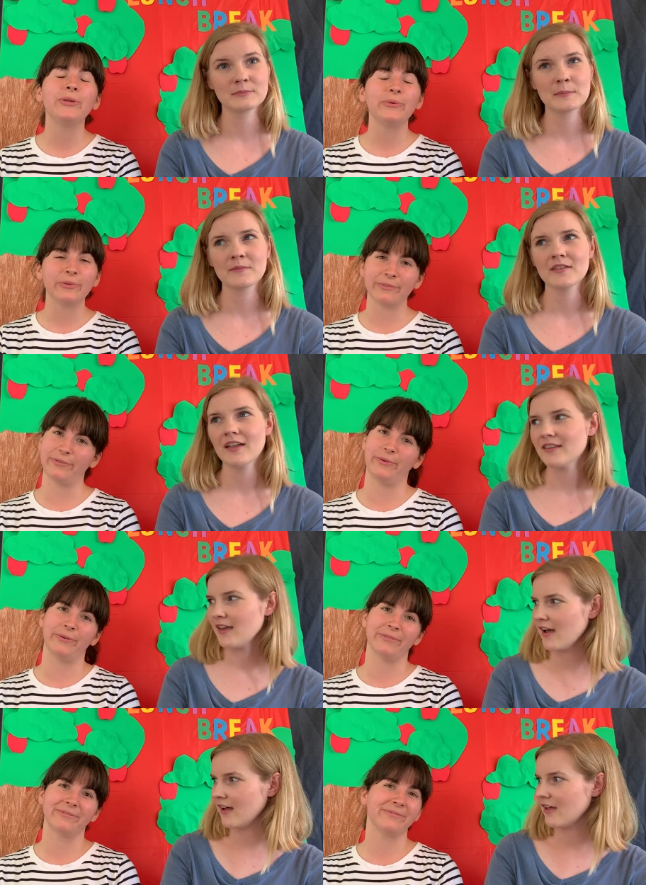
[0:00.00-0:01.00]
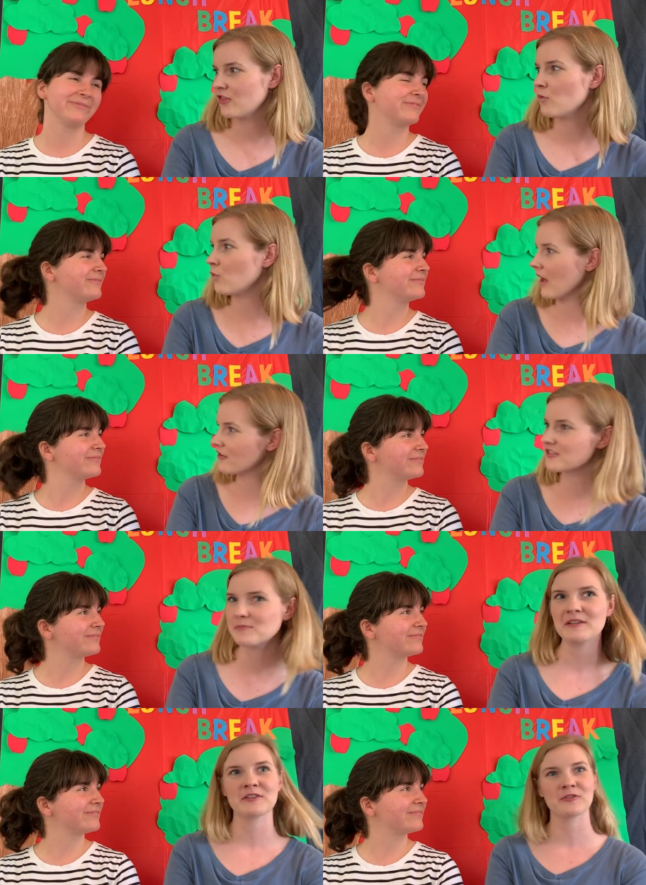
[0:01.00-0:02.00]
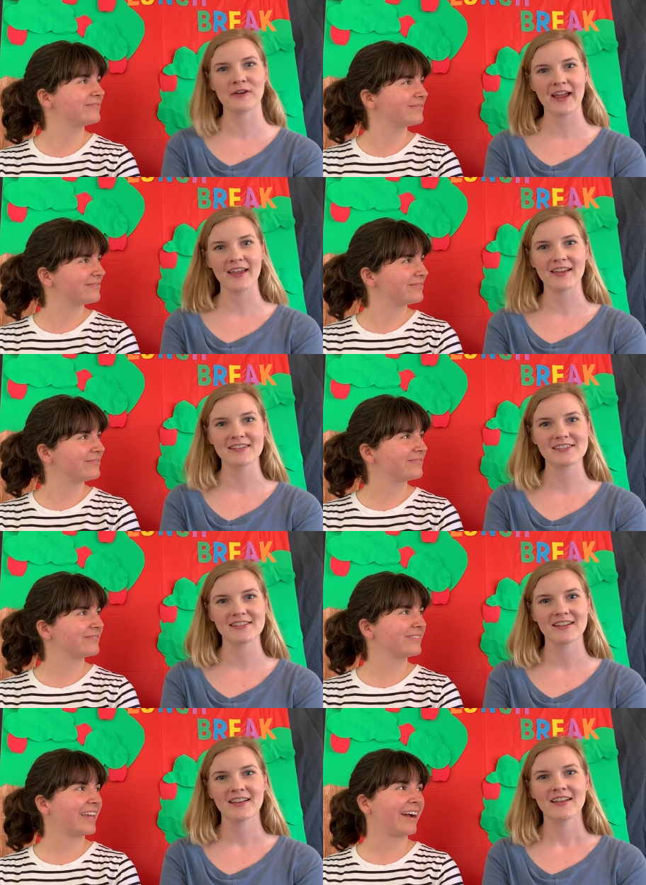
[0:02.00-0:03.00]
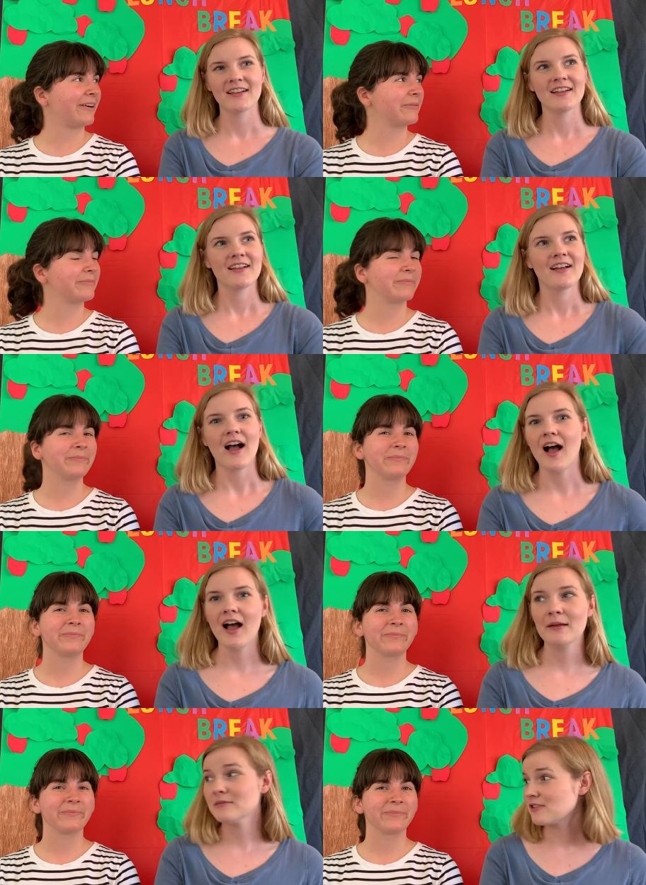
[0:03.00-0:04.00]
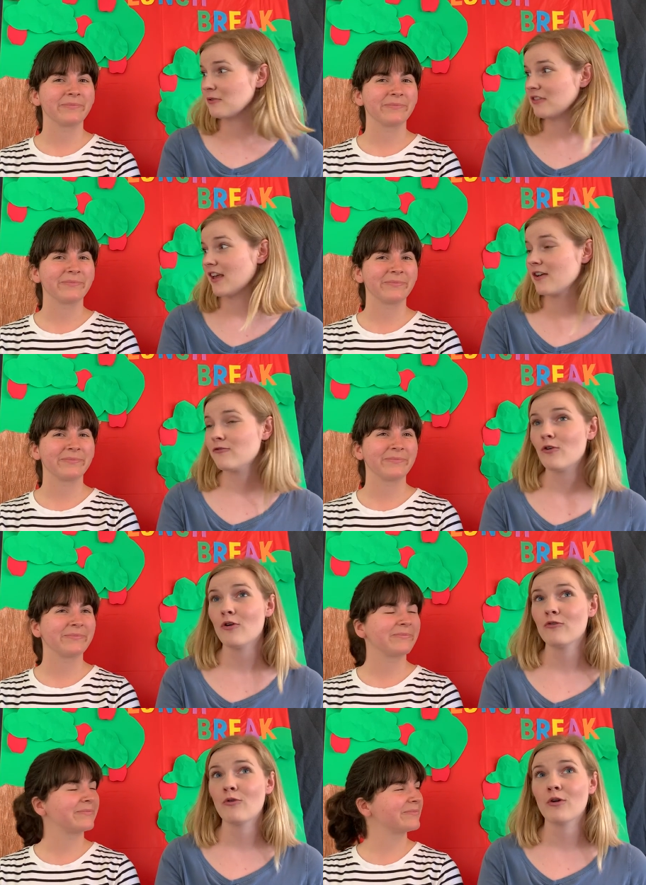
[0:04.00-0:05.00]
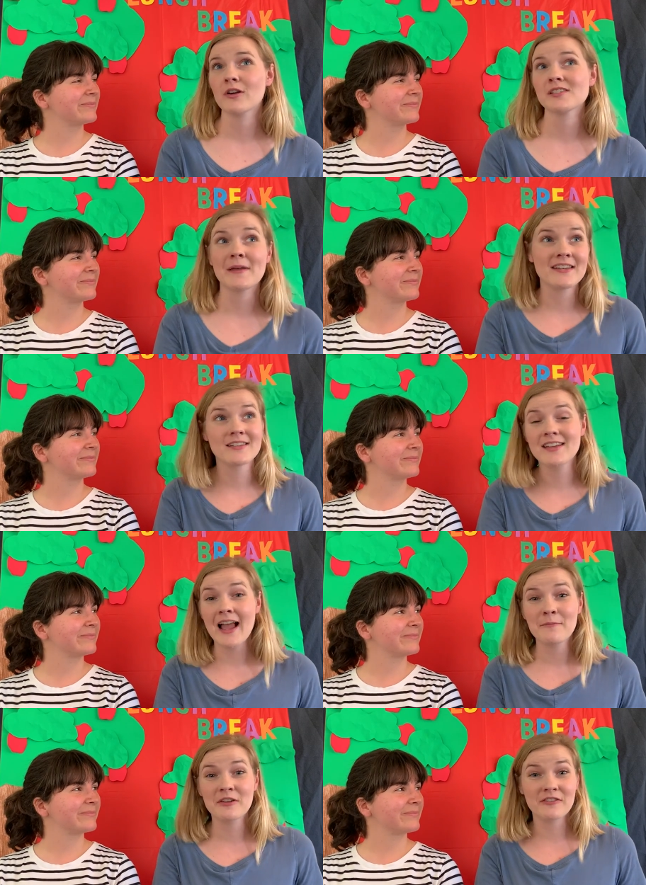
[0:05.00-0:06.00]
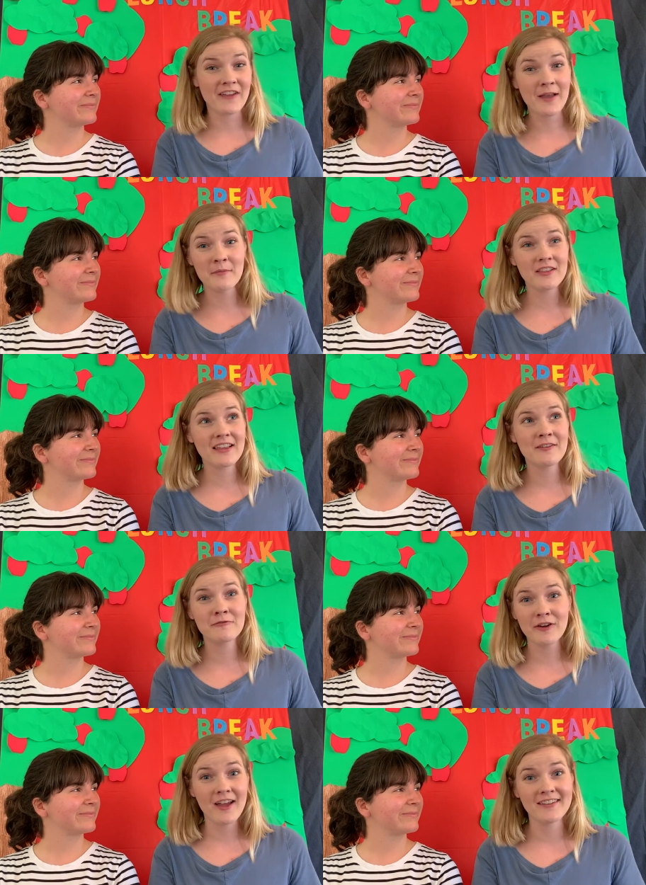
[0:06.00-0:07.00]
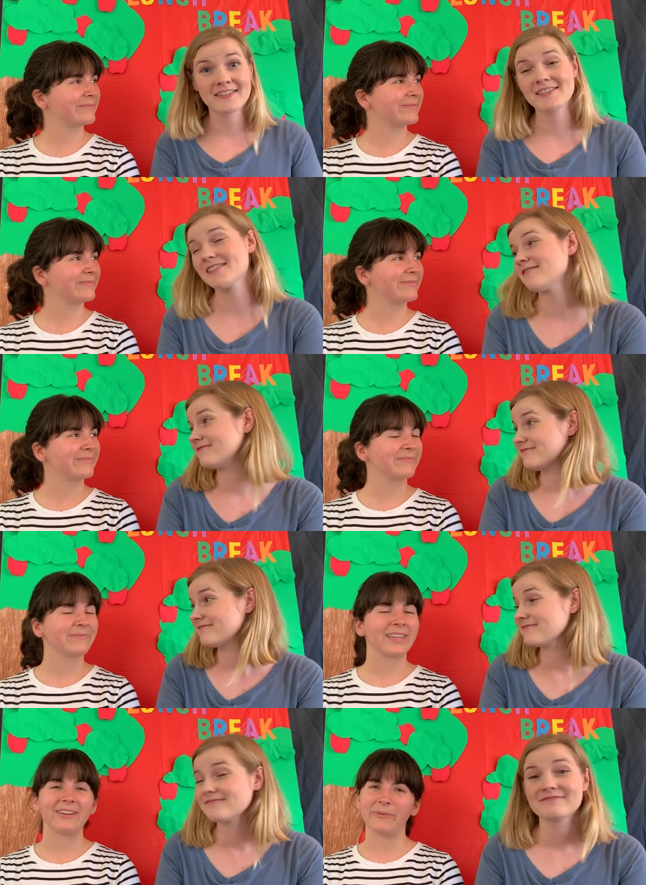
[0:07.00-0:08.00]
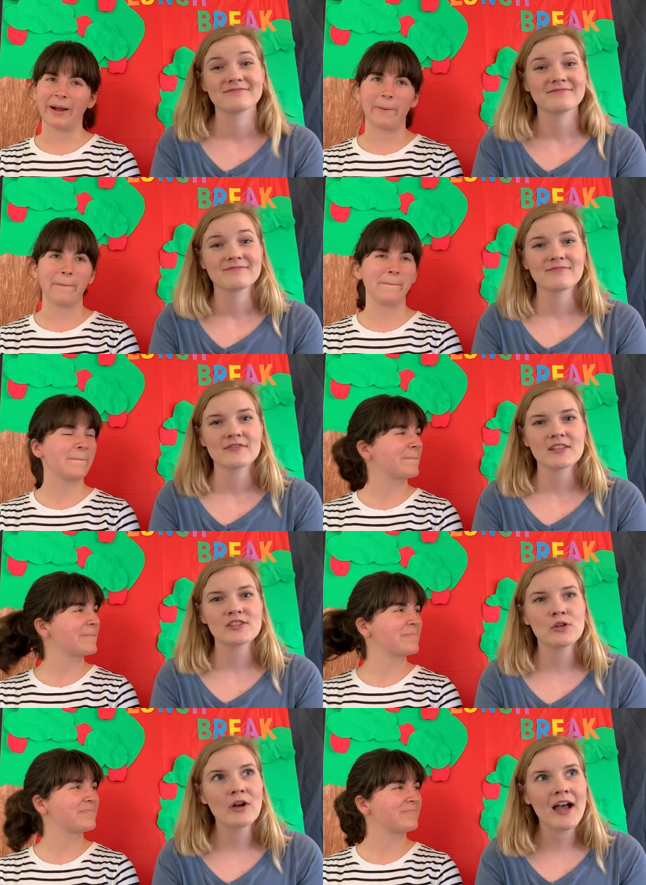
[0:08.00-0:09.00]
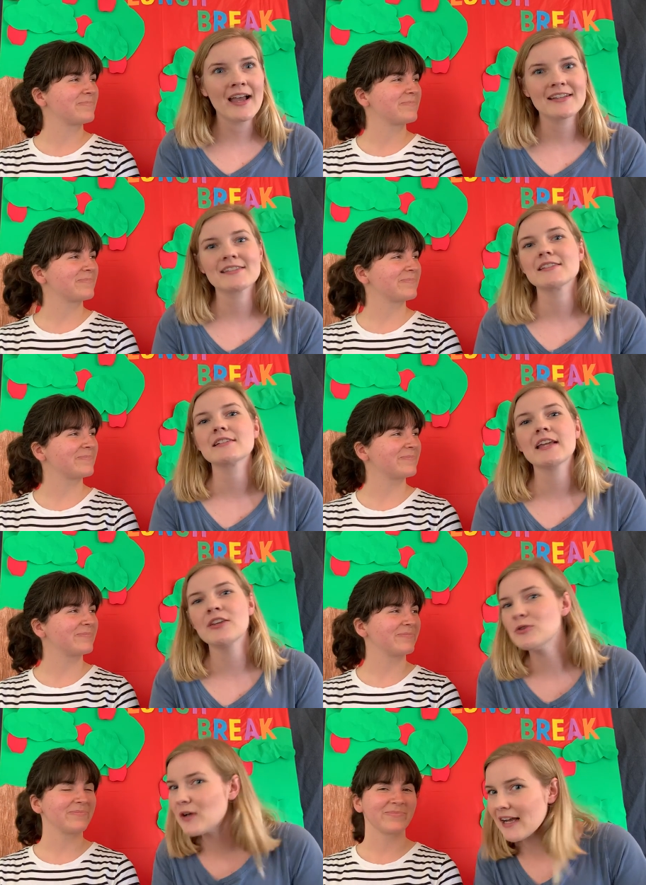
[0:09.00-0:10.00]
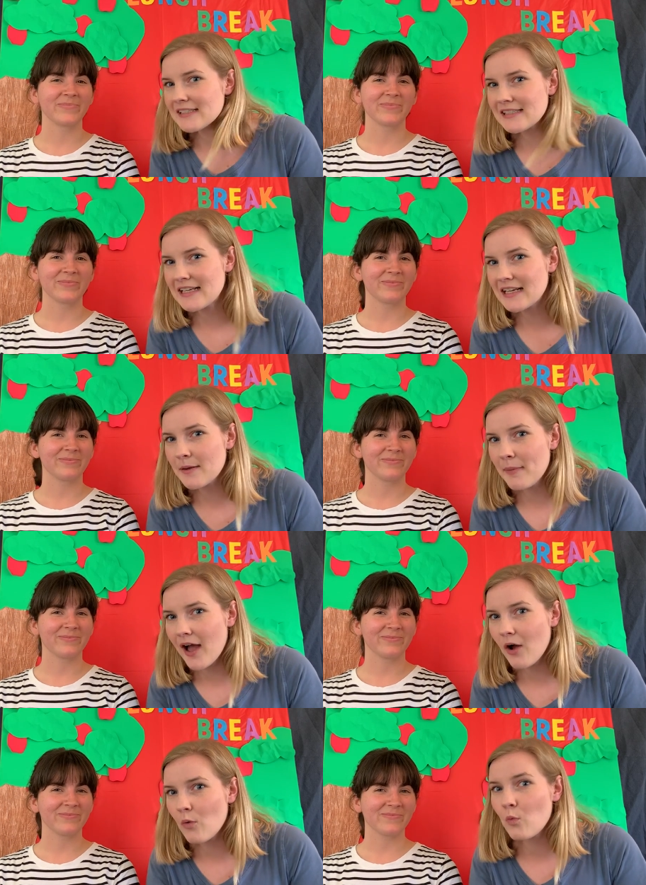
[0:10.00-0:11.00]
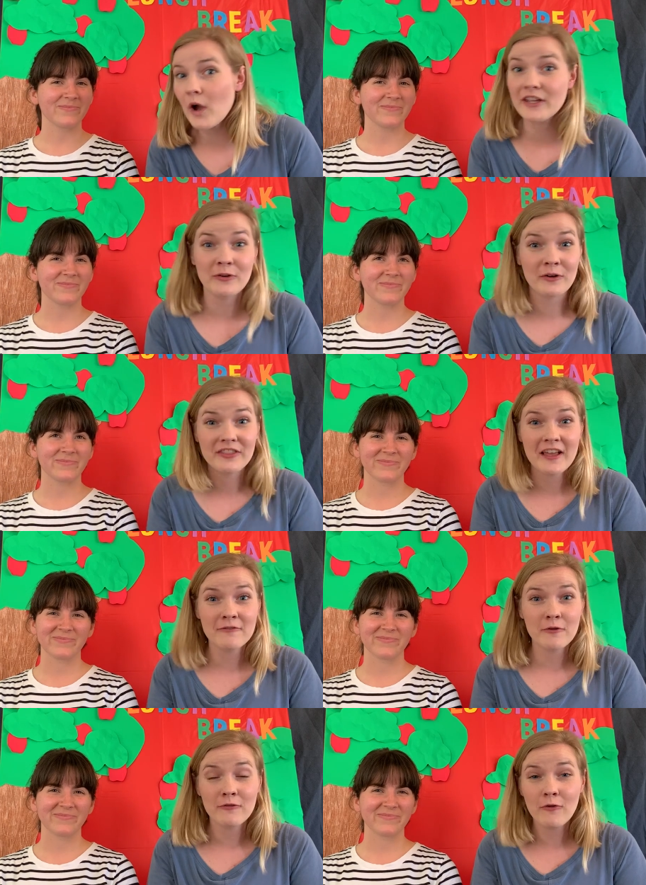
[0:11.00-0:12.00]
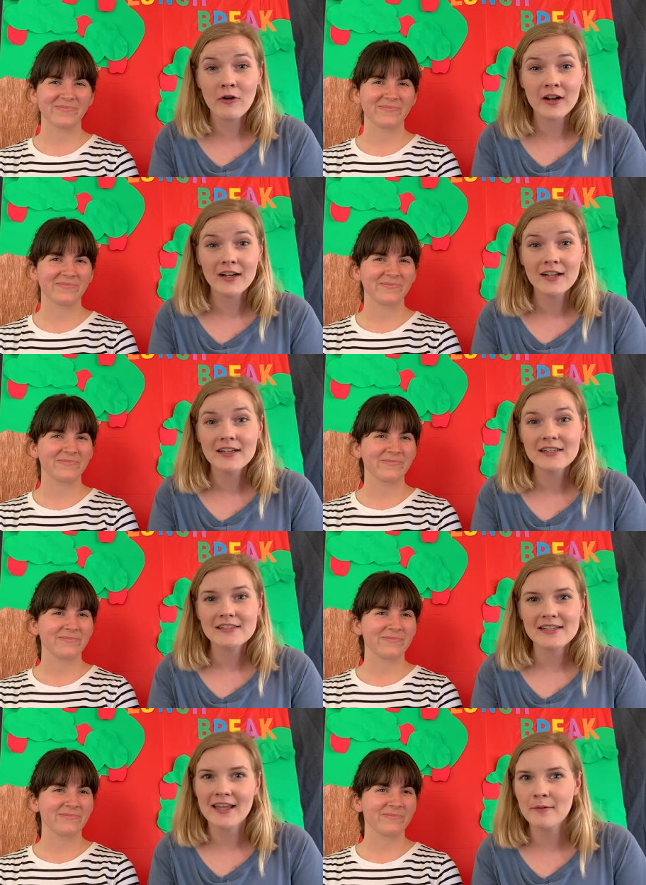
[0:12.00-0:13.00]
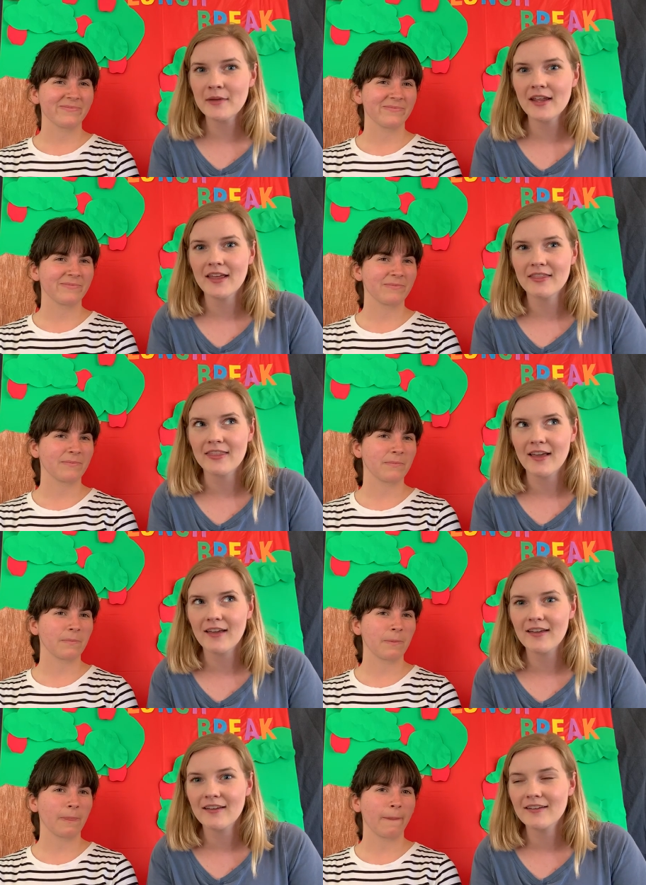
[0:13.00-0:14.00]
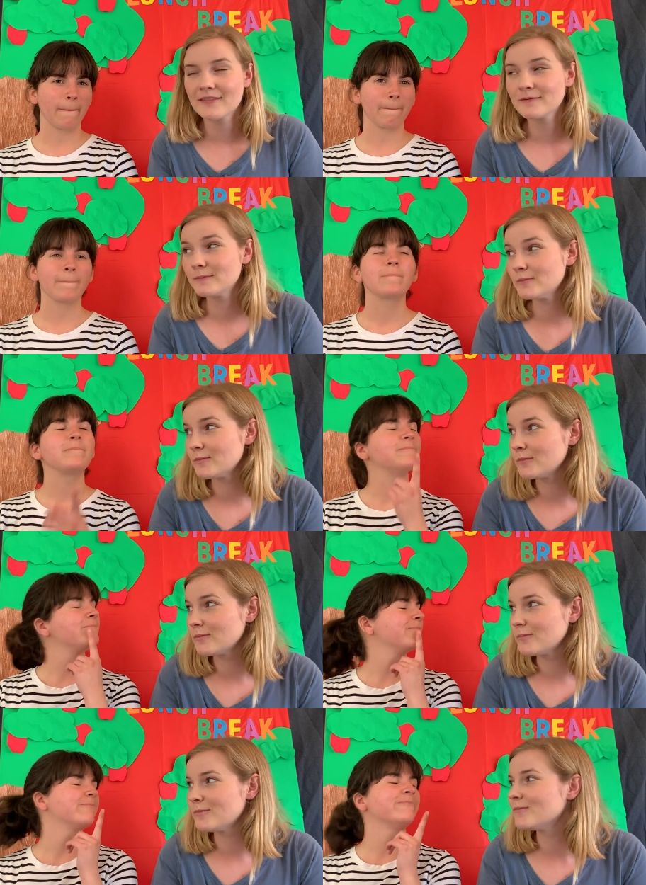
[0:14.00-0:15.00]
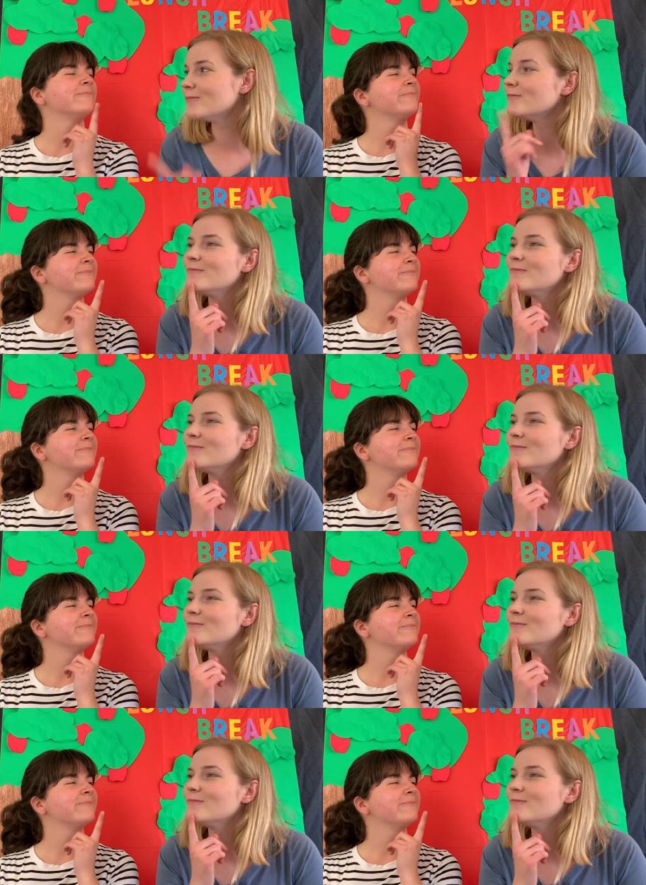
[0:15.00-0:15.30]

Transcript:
Speaker 1: beautiful. Yeah, the weather's been great. Yeah. I'm so thankful for spending time with family and friends. Wow. So guys, can you guys think about what you're thankful for? Take a minute and think. Hmm.